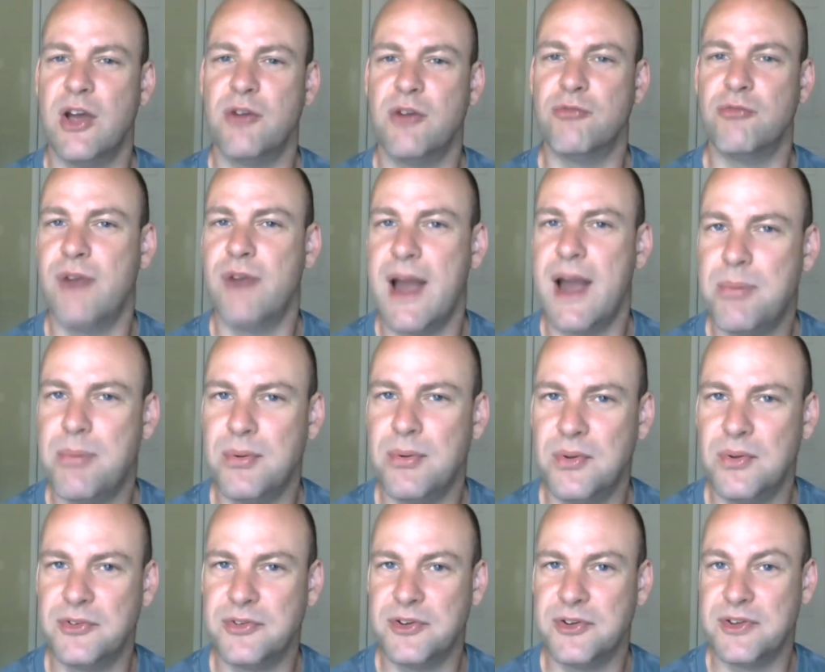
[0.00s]

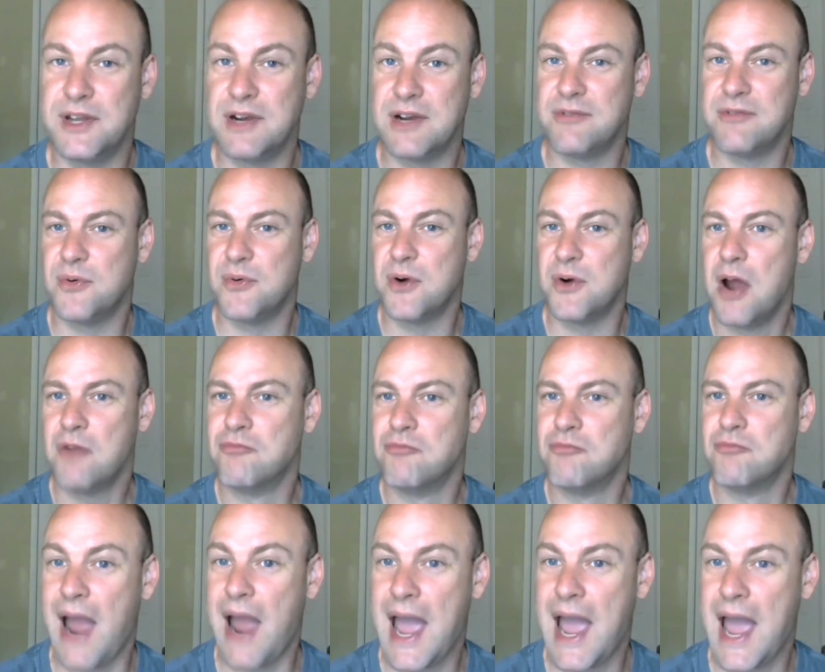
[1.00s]
rebels and therefore
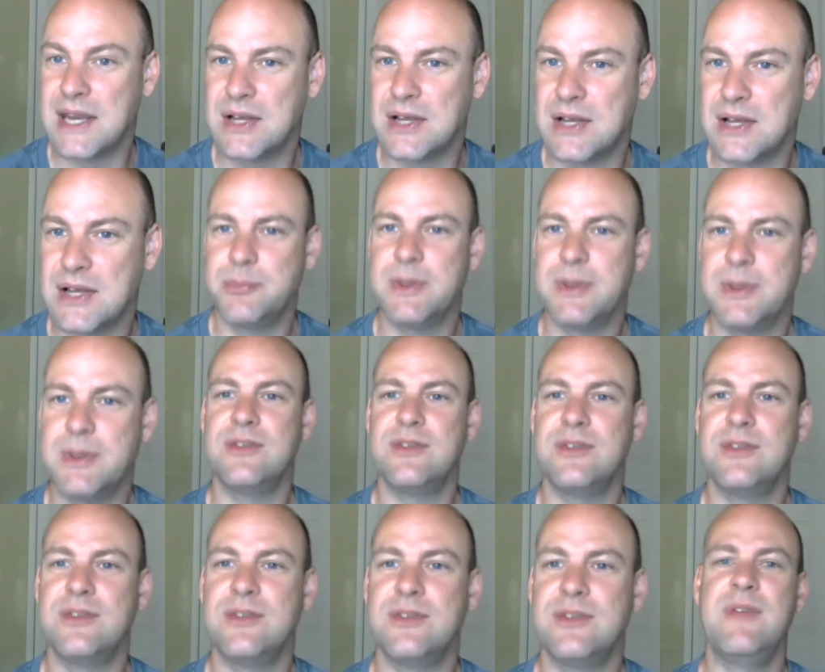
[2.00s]
radicals because
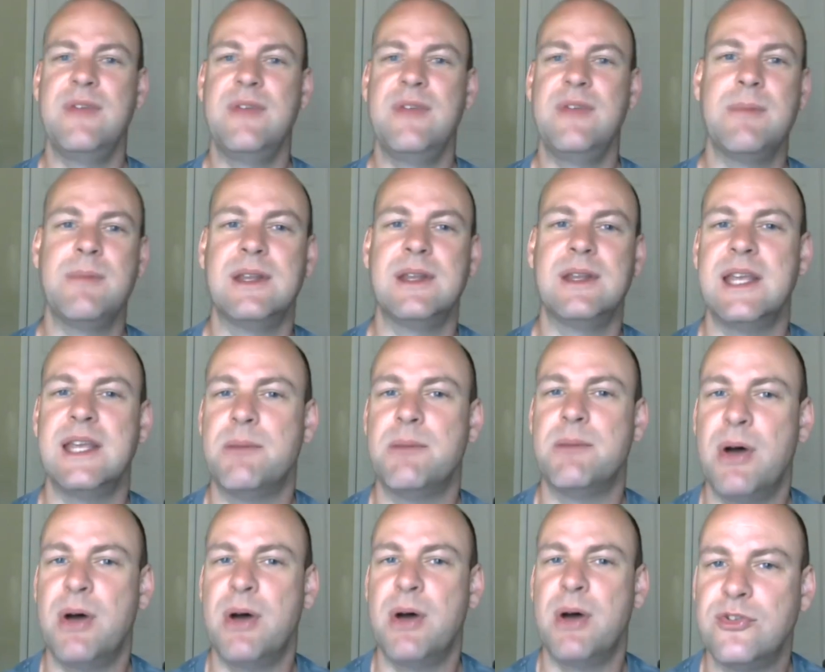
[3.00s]
they're vehemently
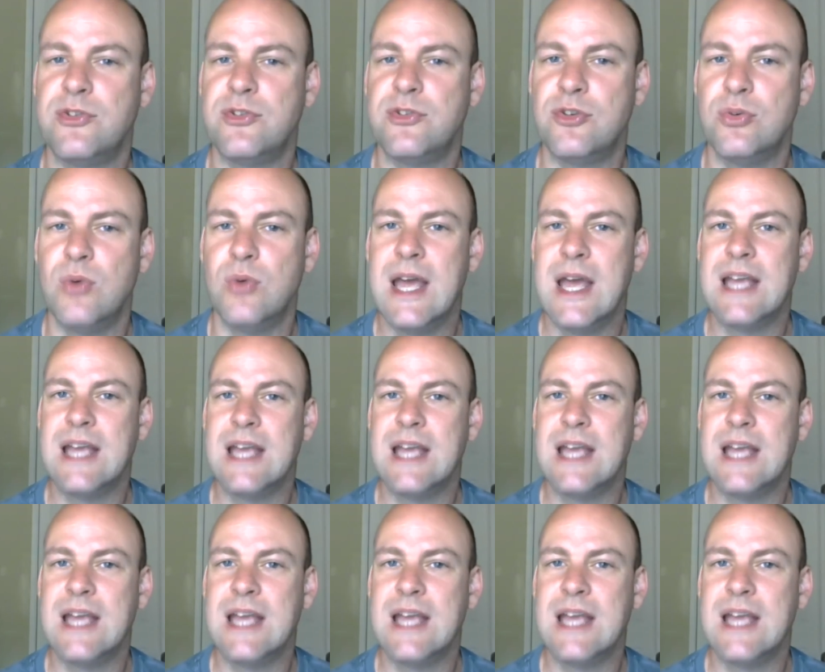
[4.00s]
opposed to